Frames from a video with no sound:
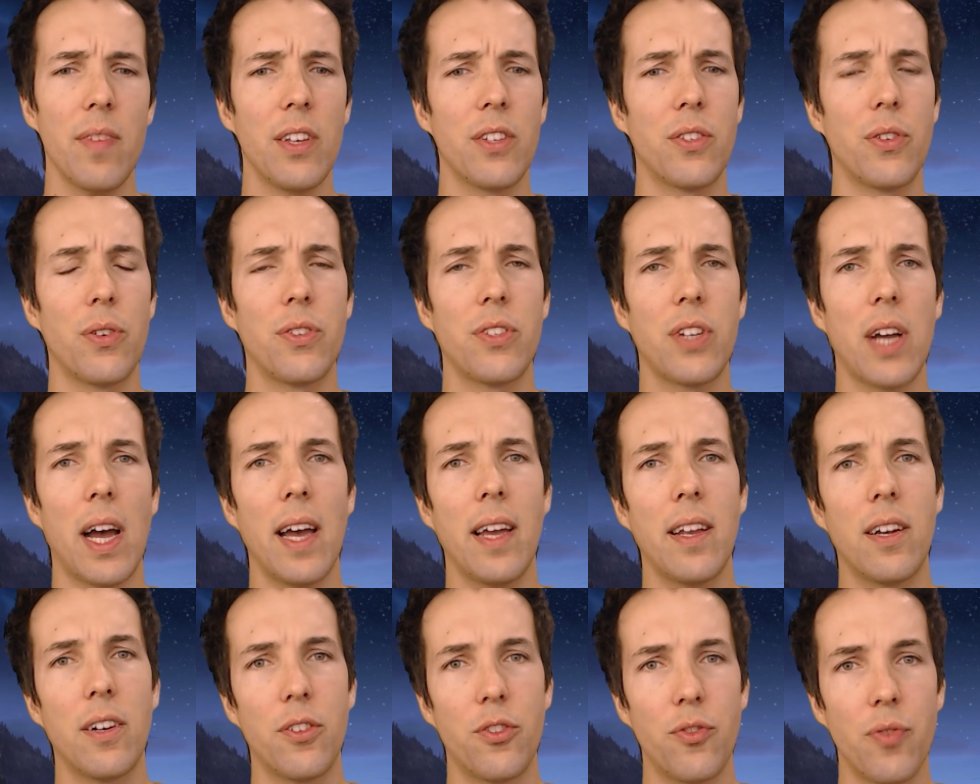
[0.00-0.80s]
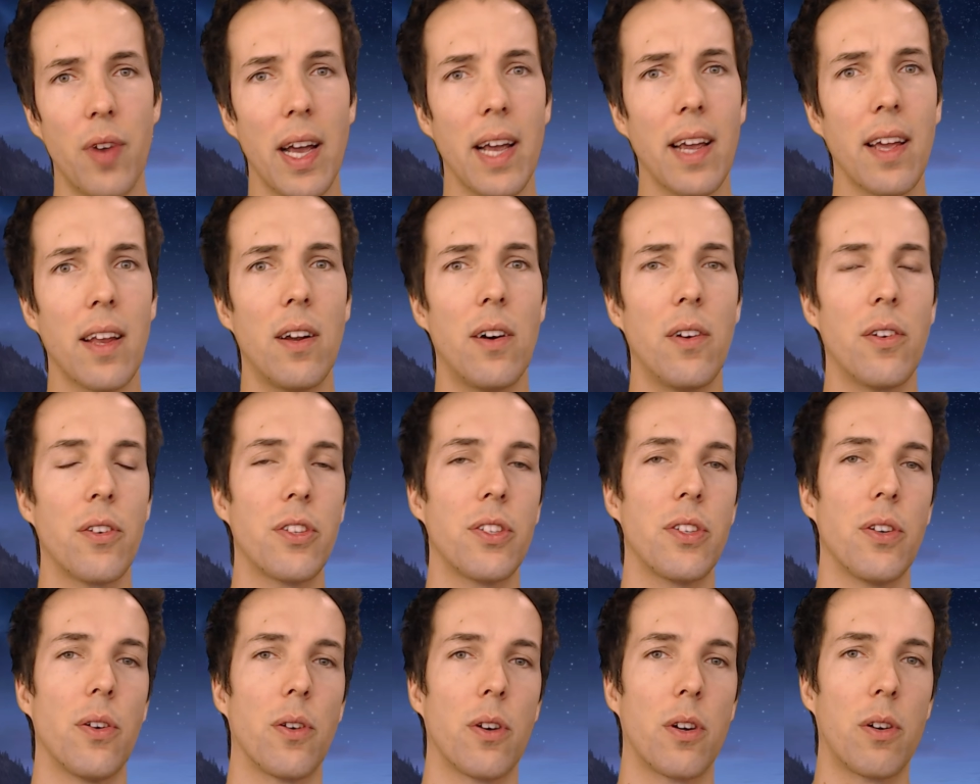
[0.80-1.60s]
So it's either
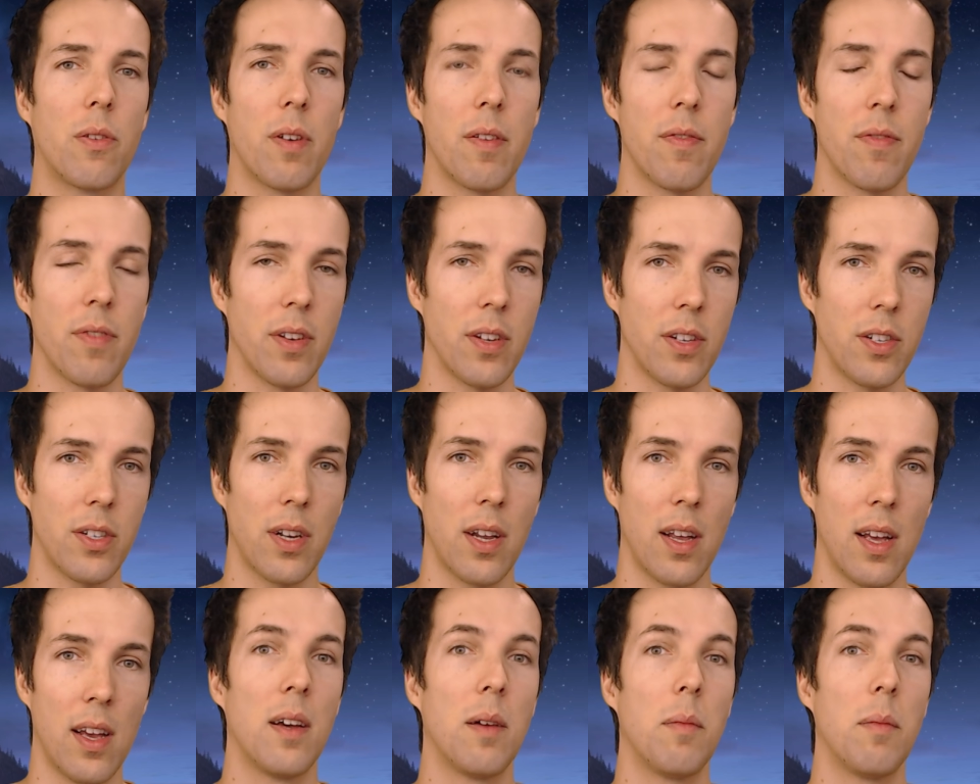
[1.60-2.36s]
dragonhawks or griffins.